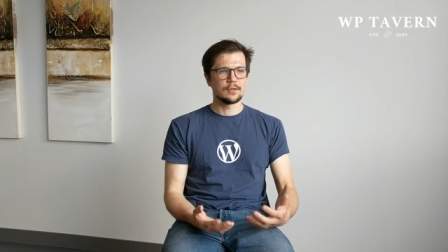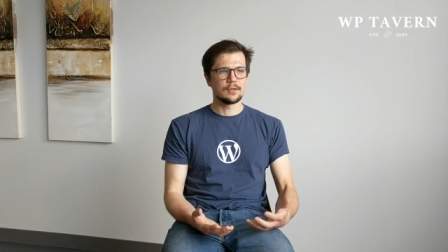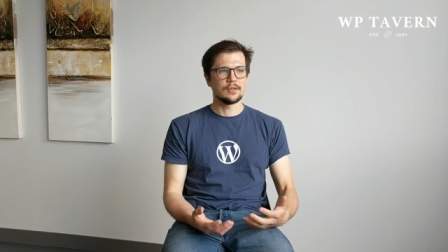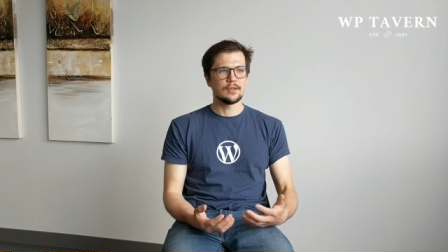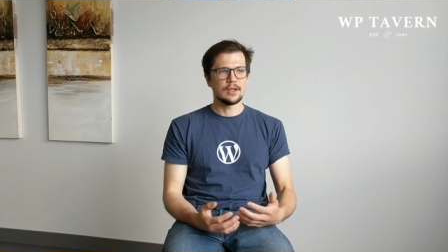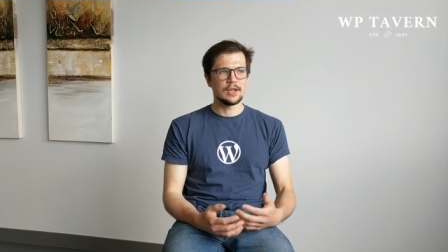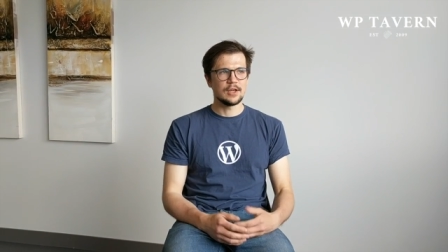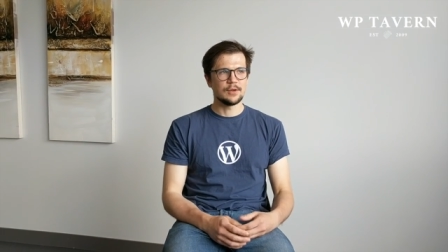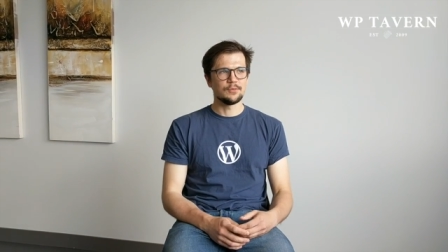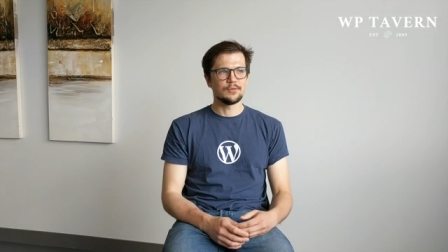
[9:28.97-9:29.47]

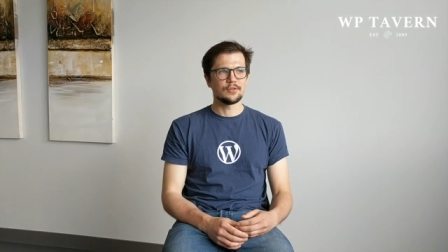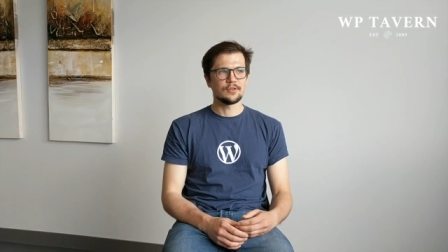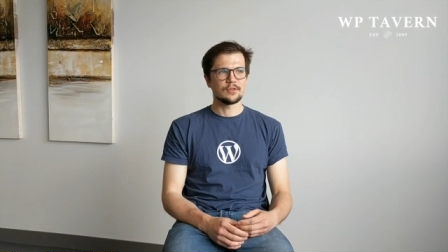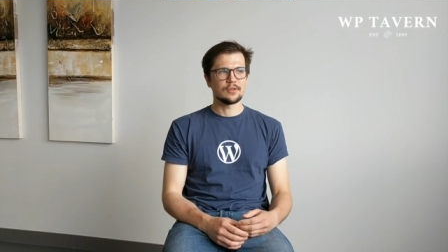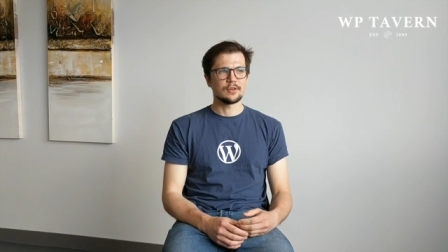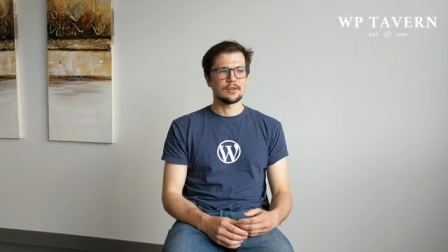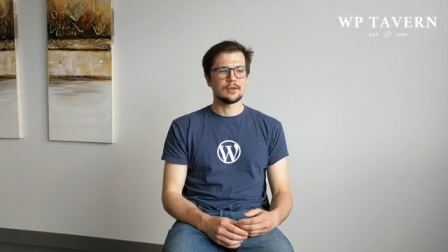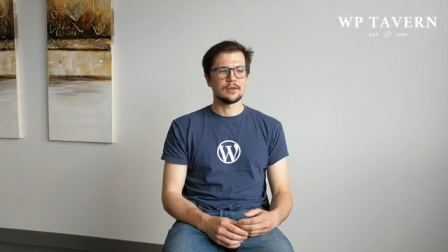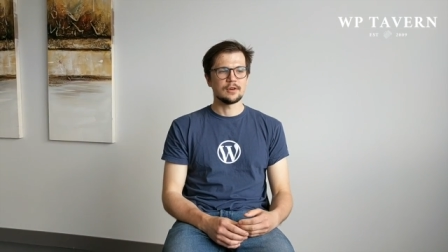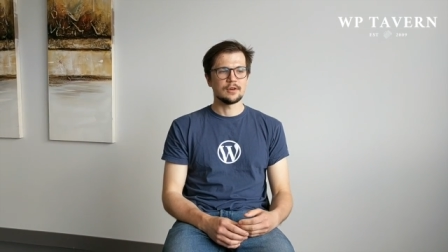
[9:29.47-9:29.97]
themes
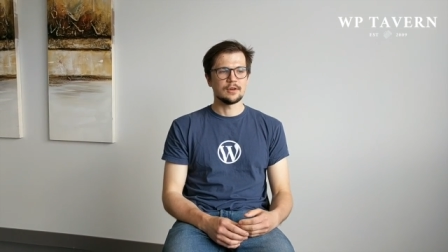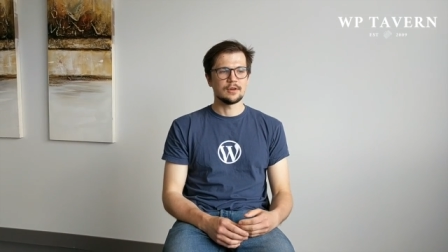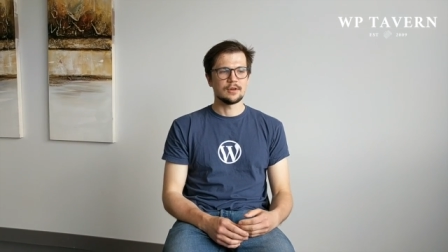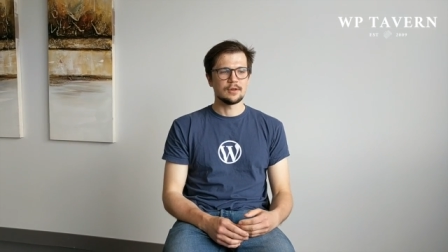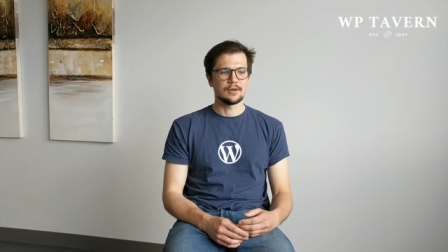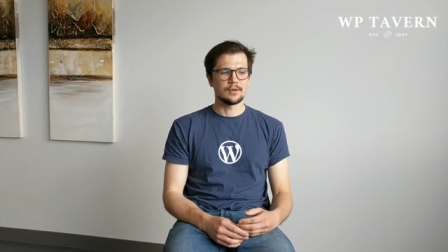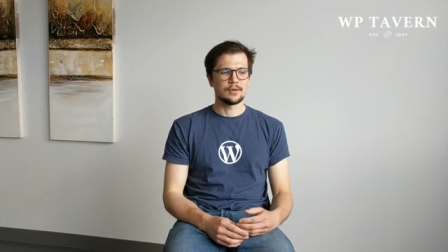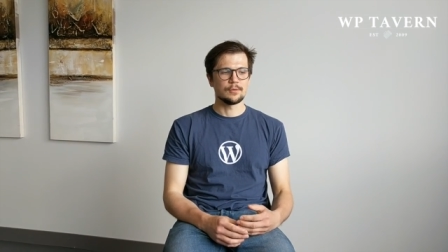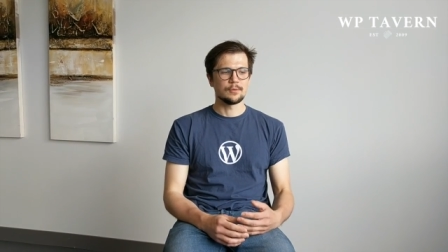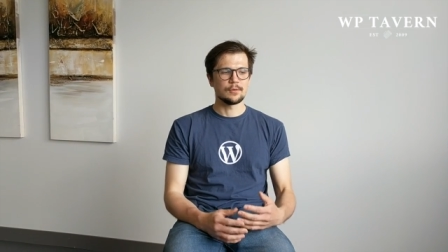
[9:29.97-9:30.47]

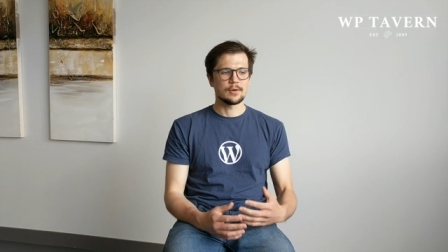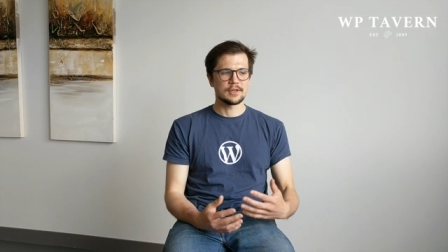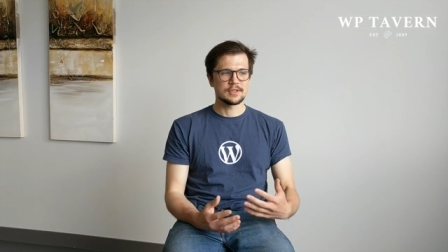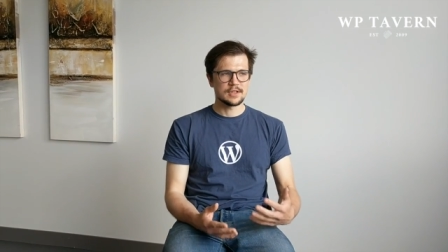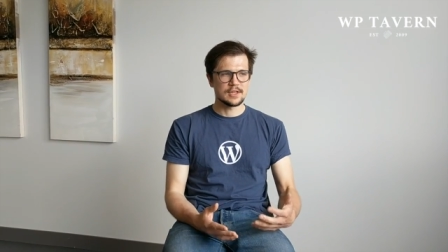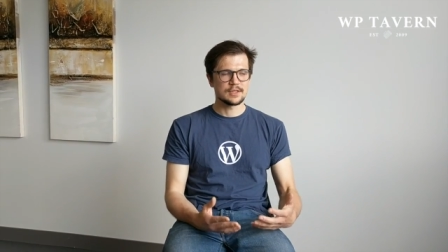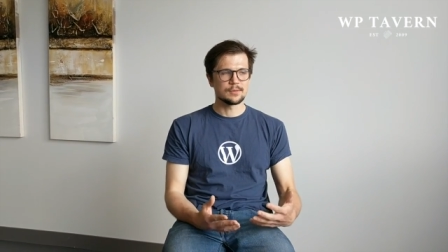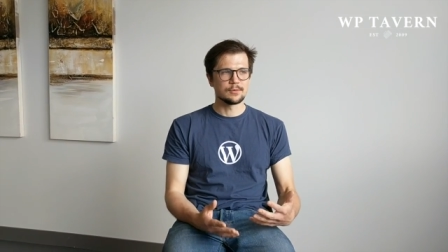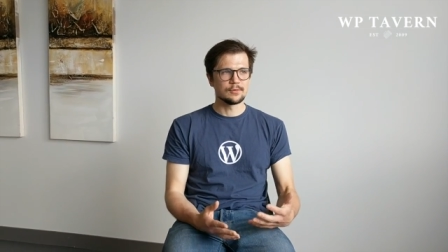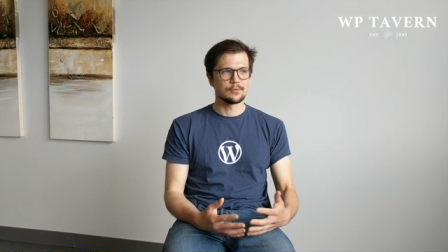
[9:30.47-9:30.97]

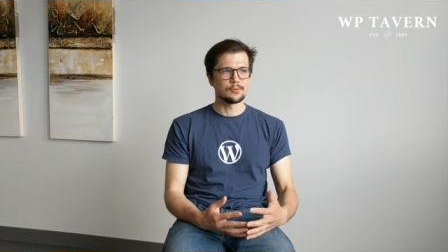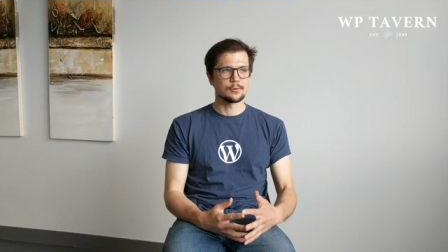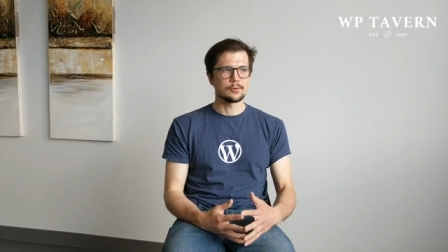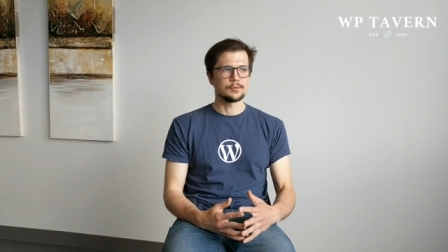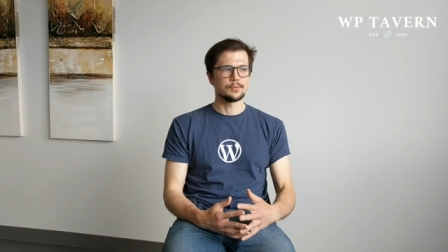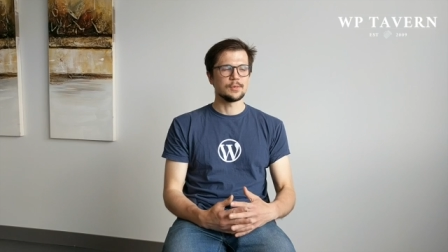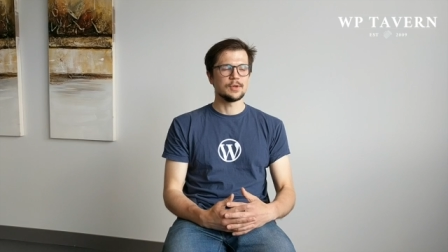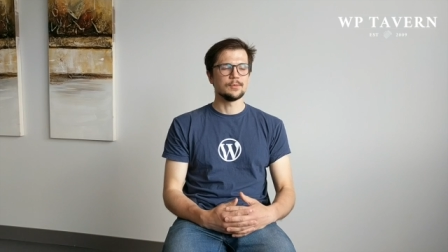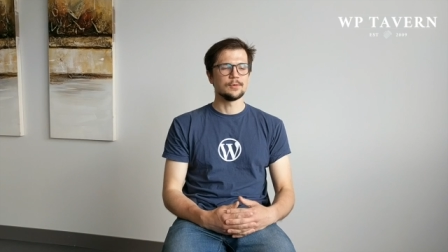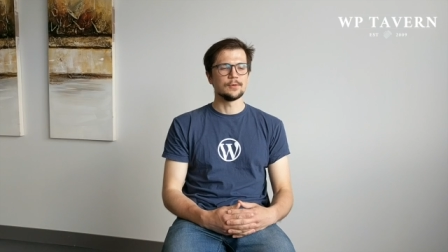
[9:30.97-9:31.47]
accessible for
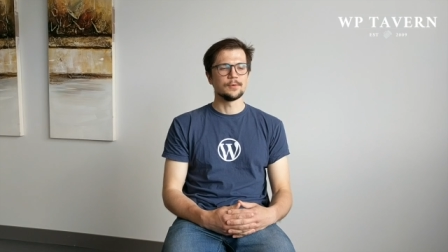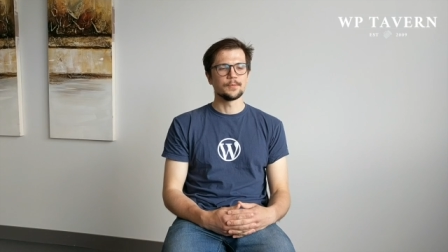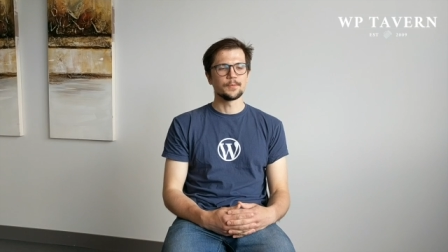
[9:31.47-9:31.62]
people.